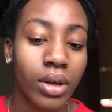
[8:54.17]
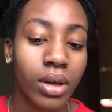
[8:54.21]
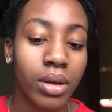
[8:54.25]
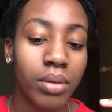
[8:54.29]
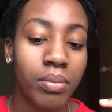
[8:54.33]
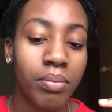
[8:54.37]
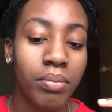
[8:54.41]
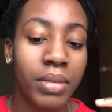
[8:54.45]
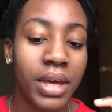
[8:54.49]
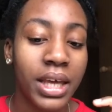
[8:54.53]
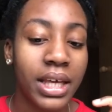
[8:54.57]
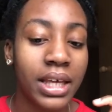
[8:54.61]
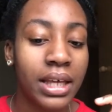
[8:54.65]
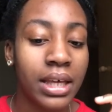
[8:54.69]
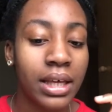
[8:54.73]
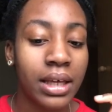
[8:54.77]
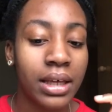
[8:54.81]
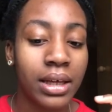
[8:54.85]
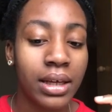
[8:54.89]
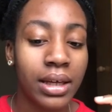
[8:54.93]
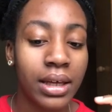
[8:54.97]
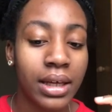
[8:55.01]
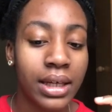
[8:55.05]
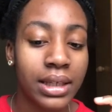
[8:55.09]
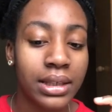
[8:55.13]

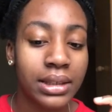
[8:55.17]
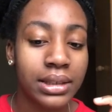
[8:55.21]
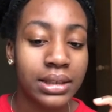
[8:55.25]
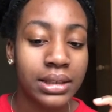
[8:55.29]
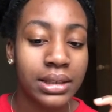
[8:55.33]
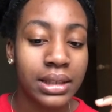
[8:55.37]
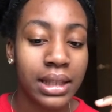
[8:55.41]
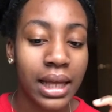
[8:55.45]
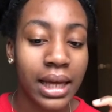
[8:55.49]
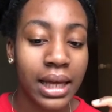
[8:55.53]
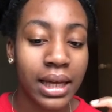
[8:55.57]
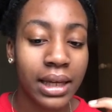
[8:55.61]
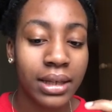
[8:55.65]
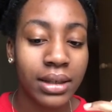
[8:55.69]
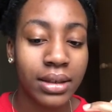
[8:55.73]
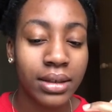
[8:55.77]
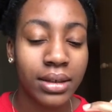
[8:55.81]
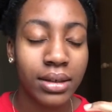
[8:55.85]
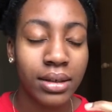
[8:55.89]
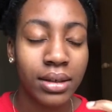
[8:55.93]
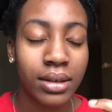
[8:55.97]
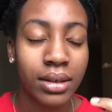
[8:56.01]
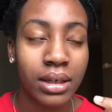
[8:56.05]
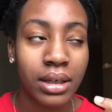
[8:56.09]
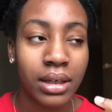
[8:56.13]
making it like
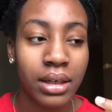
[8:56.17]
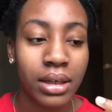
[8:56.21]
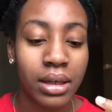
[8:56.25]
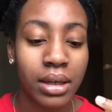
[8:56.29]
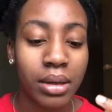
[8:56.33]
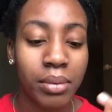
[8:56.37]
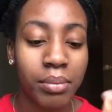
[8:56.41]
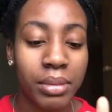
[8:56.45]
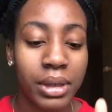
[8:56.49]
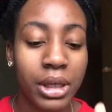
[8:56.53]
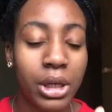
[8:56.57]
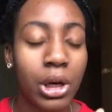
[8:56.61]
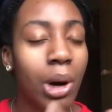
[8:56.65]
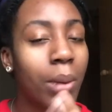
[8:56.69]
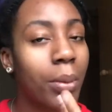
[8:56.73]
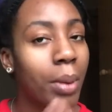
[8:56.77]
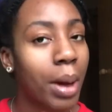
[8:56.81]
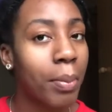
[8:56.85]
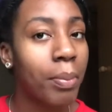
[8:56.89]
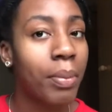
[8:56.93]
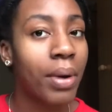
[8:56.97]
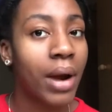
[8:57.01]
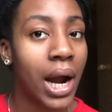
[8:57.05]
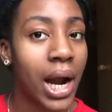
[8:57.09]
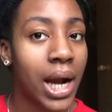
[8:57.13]
become
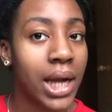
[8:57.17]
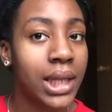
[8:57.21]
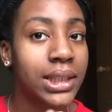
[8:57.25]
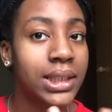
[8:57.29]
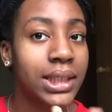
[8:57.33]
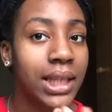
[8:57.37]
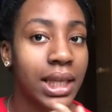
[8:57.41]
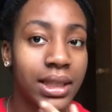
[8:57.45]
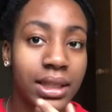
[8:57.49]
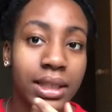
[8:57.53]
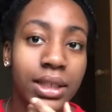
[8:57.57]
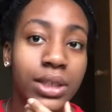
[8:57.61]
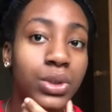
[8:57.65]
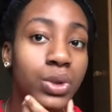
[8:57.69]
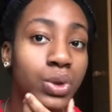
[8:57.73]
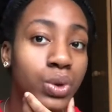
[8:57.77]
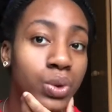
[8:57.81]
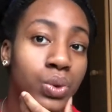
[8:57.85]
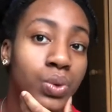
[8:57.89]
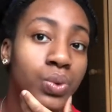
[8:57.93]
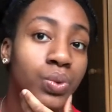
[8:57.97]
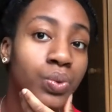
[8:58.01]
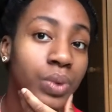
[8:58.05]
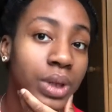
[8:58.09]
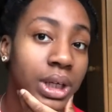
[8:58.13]
apparent that these
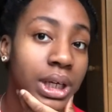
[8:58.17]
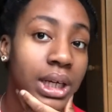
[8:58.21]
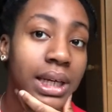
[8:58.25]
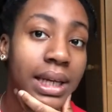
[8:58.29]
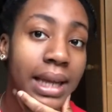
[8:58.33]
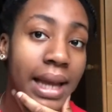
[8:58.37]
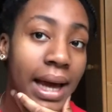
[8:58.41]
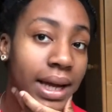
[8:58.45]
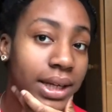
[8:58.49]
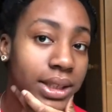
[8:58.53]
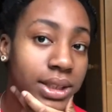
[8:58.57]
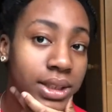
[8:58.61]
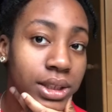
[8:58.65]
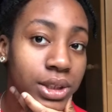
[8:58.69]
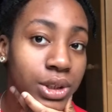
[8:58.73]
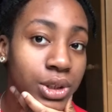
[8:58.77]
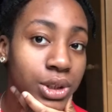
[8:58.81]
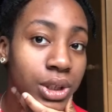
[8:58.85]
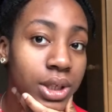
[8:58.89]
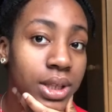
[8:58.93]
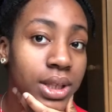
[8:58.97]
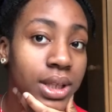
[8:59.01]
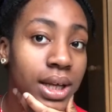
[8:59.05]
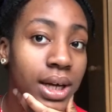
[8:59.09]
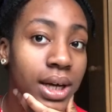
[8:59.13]
two really liked each
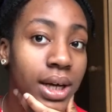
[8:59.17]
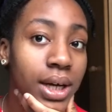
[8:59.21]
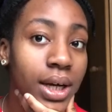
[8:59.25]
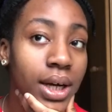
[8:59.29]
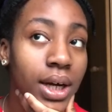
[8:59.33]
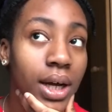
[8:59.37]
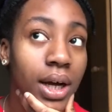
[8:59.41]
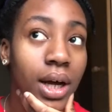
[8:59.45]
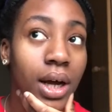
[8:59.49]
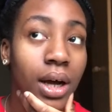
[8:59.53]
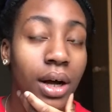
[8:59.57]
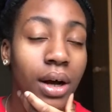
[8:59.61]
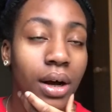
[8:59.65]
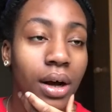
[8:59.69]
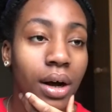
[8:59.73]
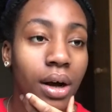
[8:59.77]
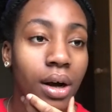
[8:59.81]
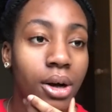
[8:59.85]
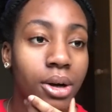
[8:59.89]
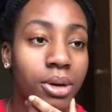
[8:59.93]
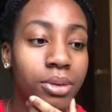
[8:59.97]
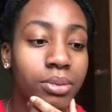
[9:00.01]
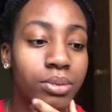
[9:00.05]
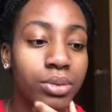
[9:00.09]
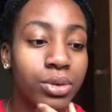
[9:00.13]
other,
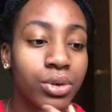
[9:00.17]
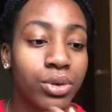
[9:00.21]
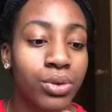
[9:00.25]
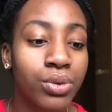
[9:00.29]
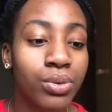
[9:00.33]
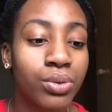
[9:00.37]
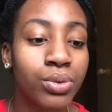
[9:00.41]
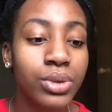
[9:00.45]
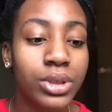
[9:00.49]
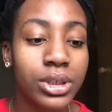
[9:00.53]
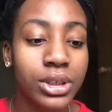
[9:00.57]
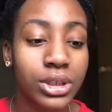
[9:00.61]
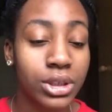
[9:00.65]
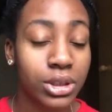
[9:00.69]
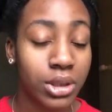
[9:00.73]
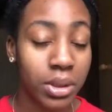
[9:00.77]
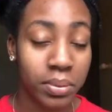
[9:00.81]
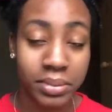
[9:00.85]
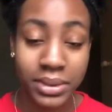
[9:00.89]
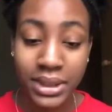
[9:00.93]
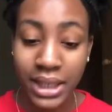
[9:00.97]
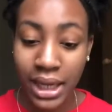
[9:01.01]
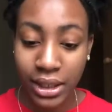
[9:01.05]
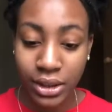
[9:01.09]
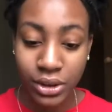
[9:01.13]
through the
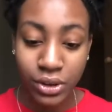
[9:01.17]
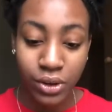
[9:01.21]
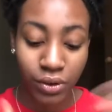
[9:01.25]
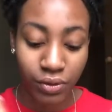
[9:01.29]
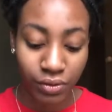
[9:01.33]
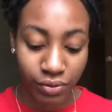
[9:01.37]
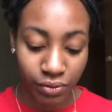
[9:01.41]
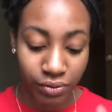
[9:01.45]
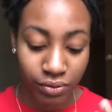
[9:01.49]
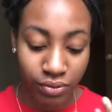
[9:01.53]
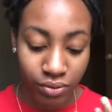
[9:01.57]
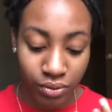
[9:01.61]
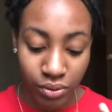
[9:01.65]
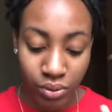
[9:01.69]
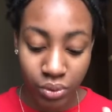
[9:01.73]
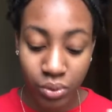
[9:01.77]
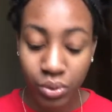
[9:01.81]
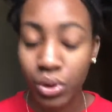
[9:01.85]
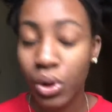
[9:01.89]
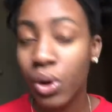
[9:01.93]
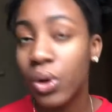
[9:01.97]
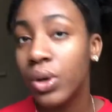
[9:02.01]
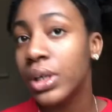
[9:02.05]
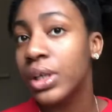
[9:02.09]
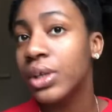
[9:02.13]
subtext of,
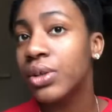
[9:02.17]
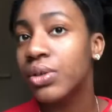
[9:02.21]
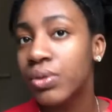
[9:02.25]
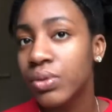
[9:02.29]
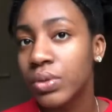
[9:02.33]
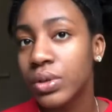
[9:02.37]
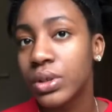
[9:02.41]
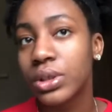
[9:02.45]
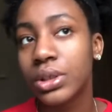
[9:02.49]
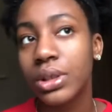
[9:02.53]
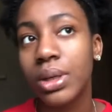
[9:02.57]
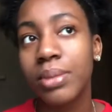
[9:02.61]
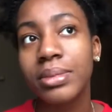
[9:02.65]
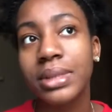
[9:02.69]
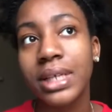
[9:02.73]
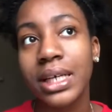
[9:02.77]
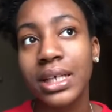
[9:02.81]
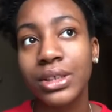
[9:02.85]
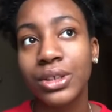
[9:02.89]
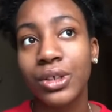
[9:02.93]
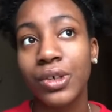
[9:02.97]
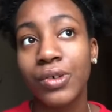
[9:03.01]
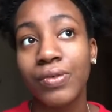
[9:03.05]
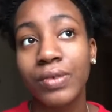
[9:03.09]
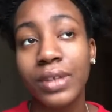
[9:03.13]
not only through the
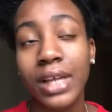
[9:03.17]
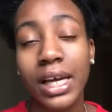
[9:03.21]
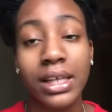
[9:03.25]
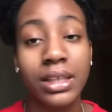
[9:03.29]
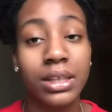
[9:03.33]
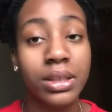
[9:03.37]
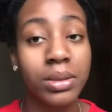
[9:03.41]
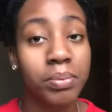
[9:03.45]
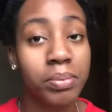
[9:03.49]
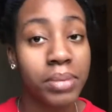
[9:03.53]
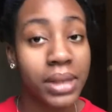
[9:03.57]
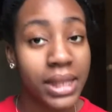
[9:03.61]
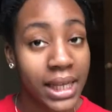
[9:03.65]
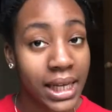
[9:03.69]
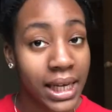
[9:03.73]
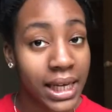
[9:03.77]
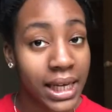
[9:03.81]
subtext of like the play